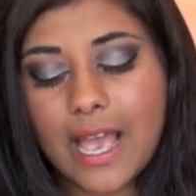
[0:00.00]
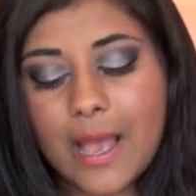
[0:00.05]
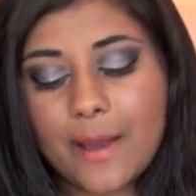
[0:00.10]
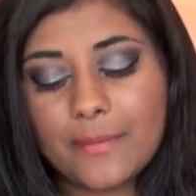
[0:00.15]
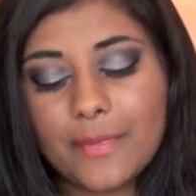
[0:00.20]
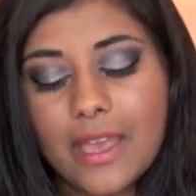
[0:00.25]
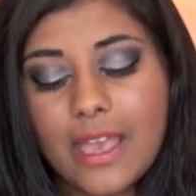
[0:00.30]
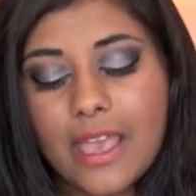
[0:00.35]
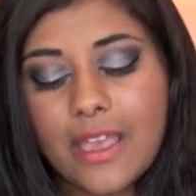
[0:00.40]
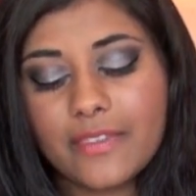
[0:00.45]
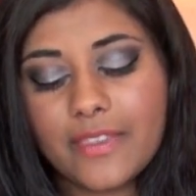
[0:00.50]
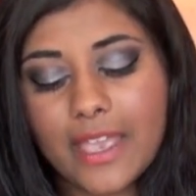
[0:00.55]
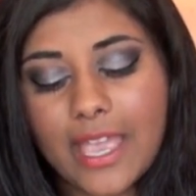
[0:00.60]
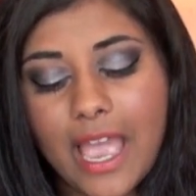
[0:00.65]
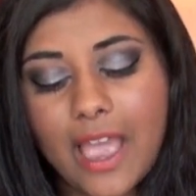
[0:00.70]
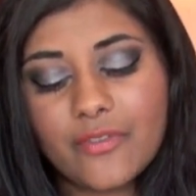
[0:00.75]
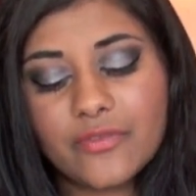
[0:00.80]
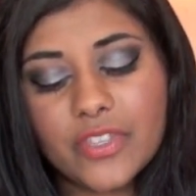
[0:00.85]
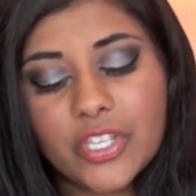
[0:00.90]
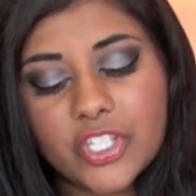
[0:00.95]
Um, they
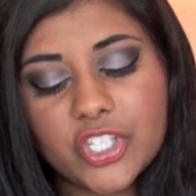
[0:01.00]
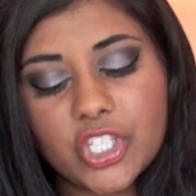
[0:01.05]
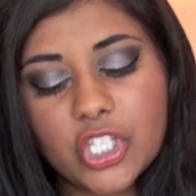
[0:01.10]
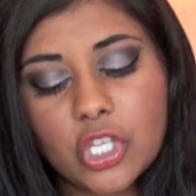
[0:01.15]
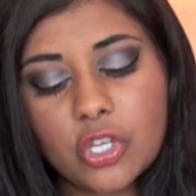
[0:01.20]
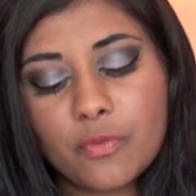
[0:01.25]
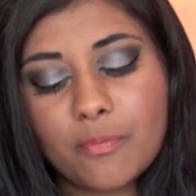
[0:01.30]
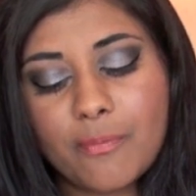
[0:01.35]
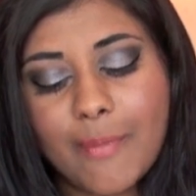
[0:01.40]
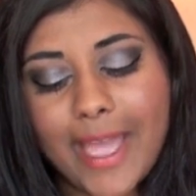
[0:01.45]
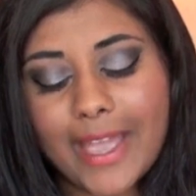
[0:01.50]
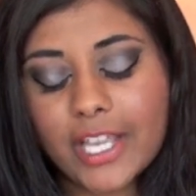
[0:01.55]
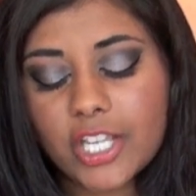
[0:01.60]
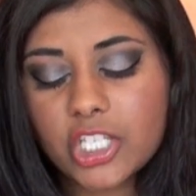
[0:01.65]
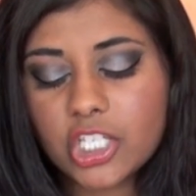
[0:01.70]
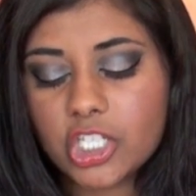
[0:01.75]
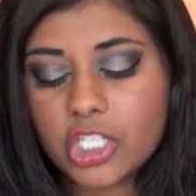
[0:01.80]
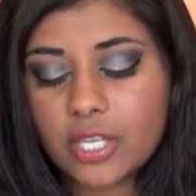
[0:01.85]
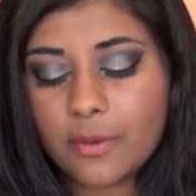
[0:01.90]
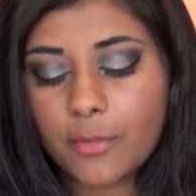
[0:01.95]
have these new
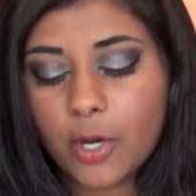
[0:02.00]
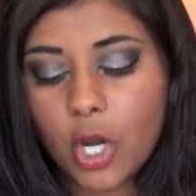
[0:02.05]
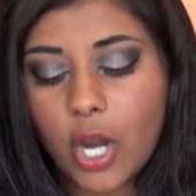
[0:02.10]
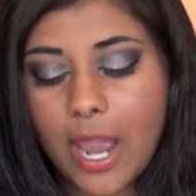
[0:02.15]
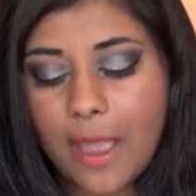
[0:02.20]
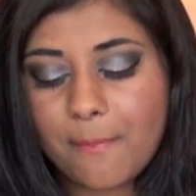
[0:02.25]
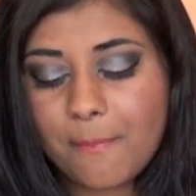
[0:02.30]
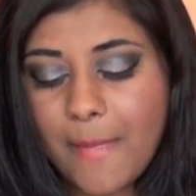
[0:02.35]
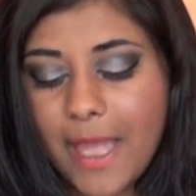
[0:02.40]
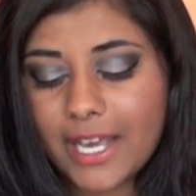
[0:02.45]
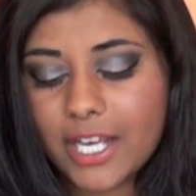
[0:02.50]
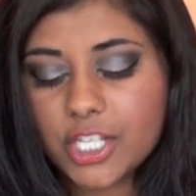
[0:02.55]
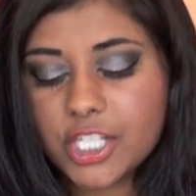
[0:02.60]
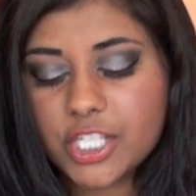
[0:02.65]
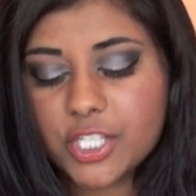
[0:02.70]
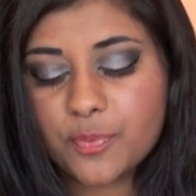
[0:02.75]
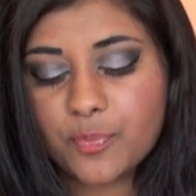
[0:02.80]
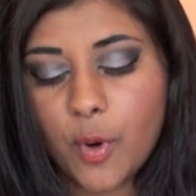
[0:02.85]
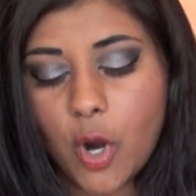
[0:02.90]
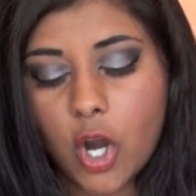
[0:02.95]
Mega Shimmer and Mega
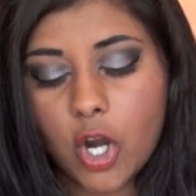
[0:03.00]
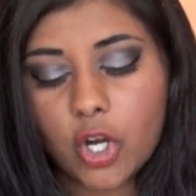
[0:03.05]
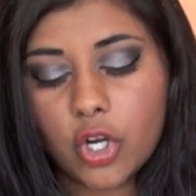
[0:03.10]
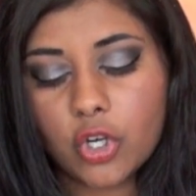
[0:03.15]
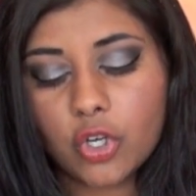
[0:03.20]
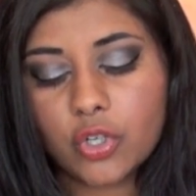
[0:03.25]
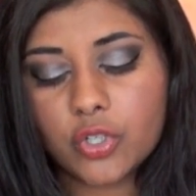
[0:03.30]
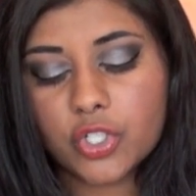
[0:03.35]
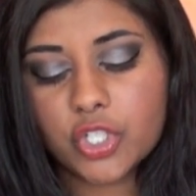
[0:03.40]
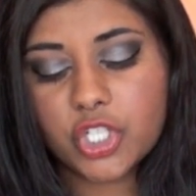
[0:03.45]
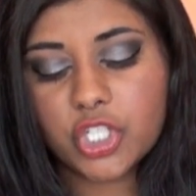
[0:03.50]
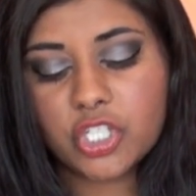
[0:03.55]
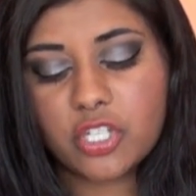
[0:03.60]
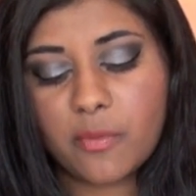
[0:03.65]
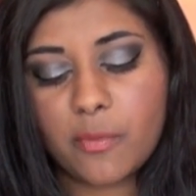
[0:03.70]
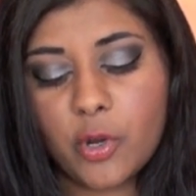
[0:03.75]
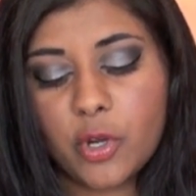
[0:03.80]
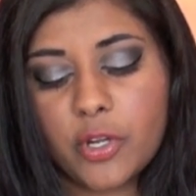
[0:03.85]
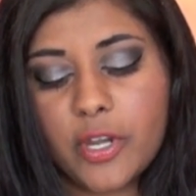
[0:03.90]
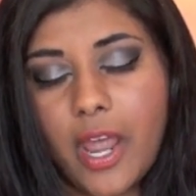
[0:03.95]
Sparkle
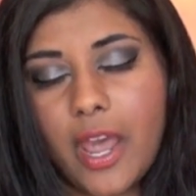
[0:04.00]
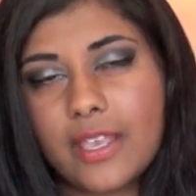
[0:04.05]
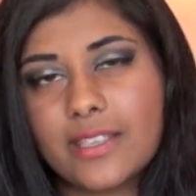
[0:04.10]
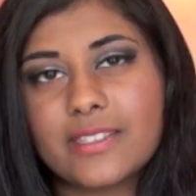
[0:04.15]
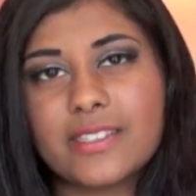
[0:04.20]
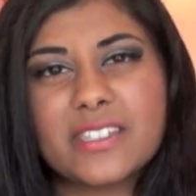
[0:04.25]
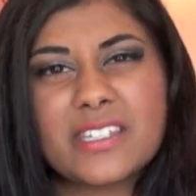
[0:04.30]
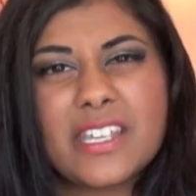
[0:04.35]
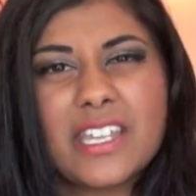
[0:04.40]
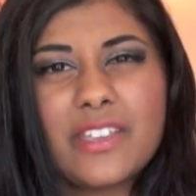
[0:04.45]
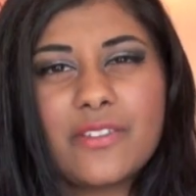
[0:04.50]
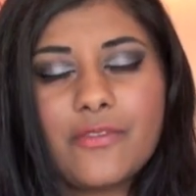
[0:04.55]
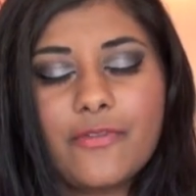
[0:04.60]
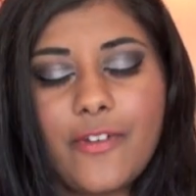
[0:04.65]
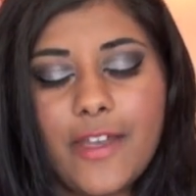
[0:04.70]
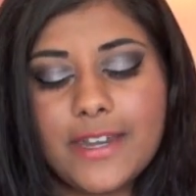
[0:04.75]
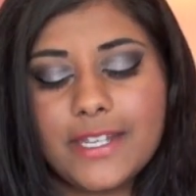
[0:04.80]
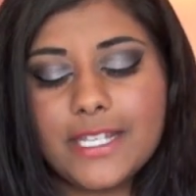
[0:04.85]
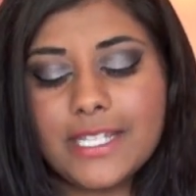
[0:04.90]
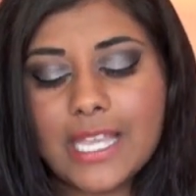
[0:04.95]
Shimmer Dust
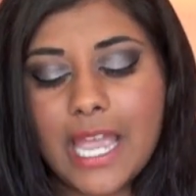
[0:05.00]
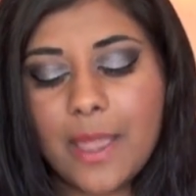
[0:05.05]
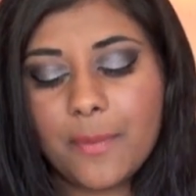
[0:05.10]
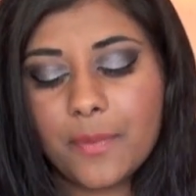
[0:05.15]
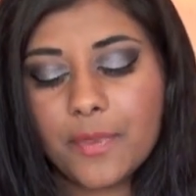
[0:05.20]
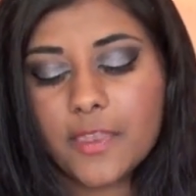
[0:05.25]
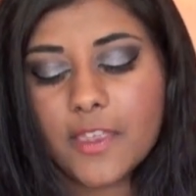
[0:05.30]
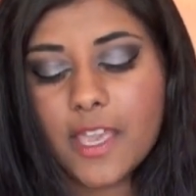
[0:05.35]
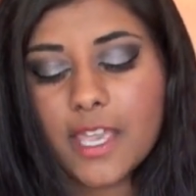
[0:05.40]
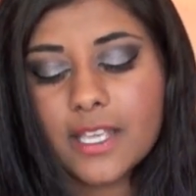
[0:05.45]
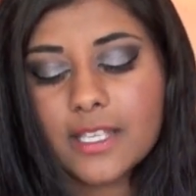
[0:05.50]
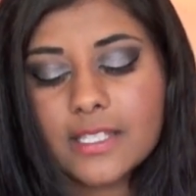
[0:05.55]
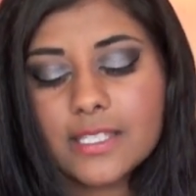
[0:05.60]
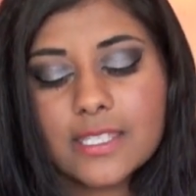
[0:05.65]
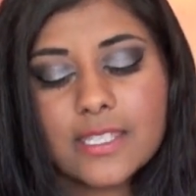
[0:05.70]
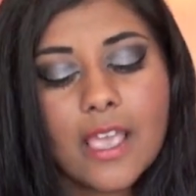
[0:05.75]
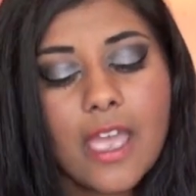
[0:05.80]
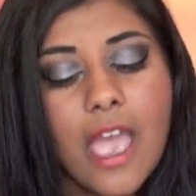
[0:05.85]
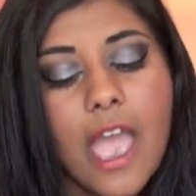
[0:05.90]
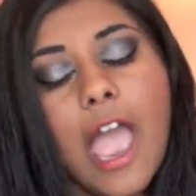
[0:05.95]
confetti type
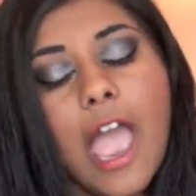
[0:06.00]
things,